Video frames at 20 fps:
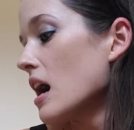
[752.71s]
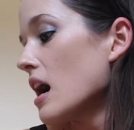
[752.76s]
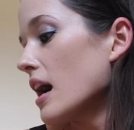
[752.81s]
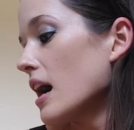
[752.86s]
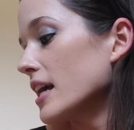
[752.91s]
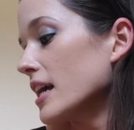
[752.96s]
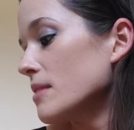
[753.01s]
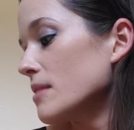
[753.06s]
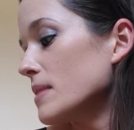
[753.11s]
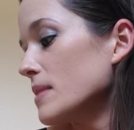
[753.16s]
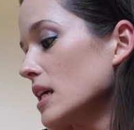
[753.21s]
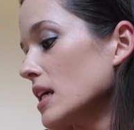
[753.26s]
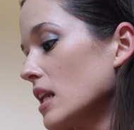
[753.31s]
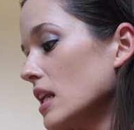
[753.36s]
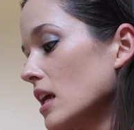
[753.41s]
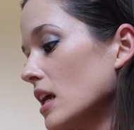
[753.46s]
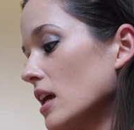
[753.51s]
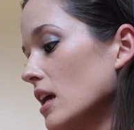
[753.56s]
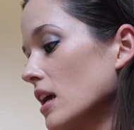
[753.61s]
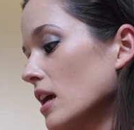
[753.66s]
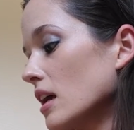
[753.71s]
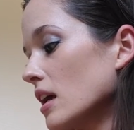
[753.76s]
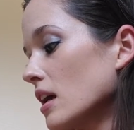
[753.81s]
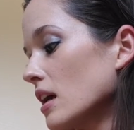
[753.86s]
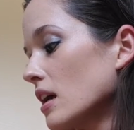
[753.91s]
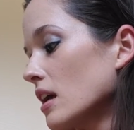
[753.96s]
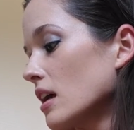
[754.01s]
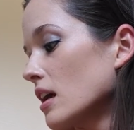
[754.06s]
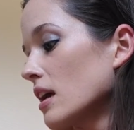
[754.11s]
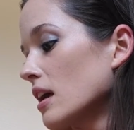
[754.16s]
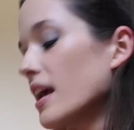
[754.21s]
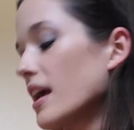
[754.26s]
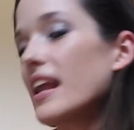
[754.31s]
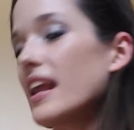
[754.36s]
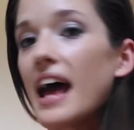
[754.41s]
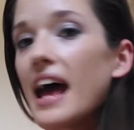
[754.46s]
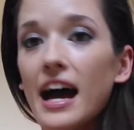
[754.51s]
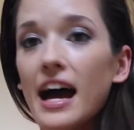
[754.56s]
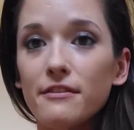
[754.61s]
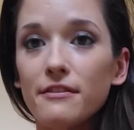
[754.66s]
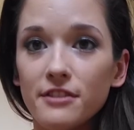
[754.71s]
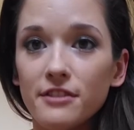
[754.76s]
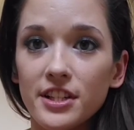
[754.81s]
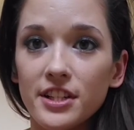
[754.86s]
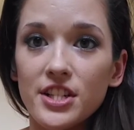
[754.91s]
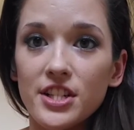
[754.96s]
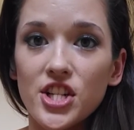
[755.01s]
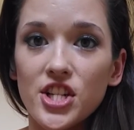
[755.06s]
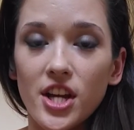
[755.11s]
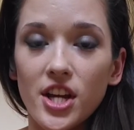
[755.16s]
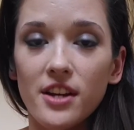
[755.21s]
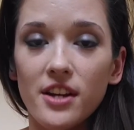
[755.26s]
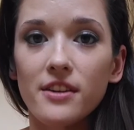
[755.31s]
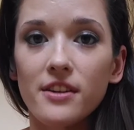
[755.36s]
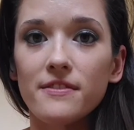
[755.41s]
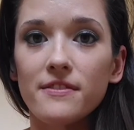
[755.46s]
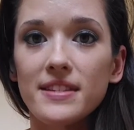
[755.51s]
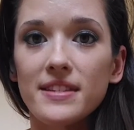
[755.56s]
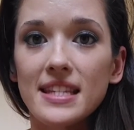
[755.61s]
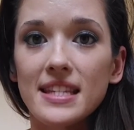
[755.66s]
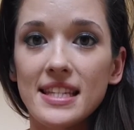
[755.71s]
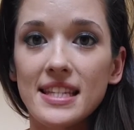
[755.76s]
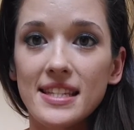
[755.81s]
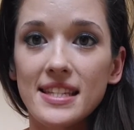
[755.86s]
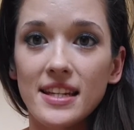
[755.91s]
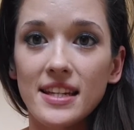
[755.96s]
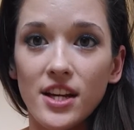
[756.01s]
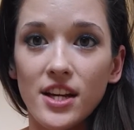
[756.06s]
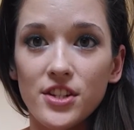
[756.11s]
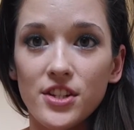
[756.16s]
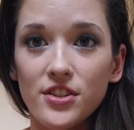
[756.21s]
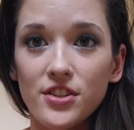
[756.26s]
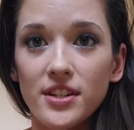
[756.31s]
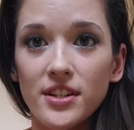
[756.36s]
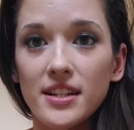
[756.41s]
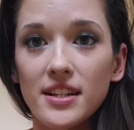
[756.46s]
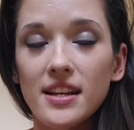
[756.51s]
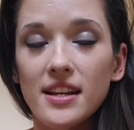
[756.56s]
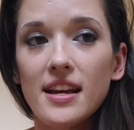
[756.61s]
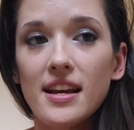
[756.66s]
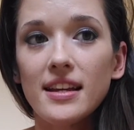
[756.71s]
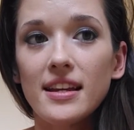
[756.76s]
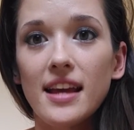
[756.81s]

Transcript: I am eating an average of 1,600